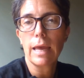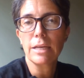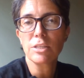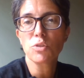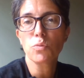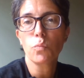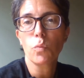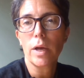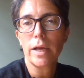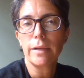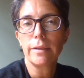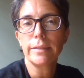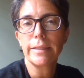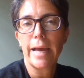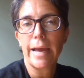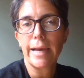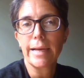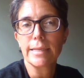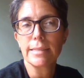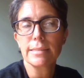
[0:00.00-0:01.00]
as
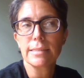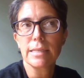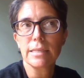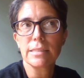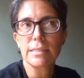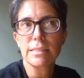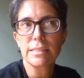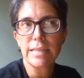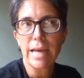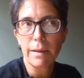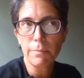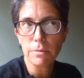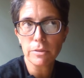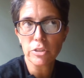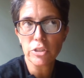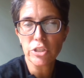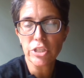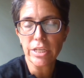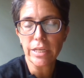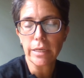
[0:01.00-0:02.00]
well as
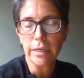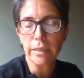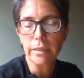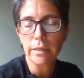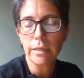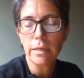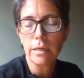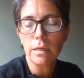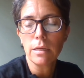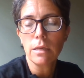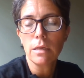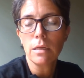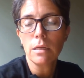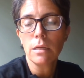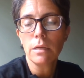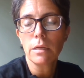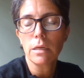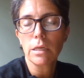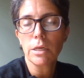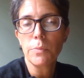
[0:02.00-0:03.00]
establishing
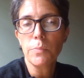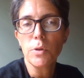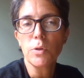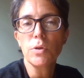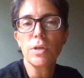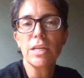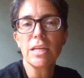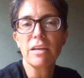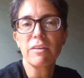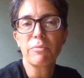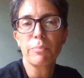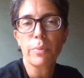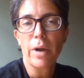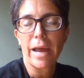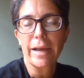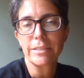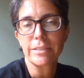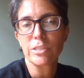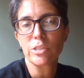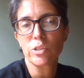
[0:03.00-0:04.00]
community of
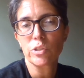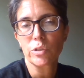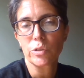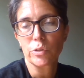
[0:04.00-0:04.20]
practice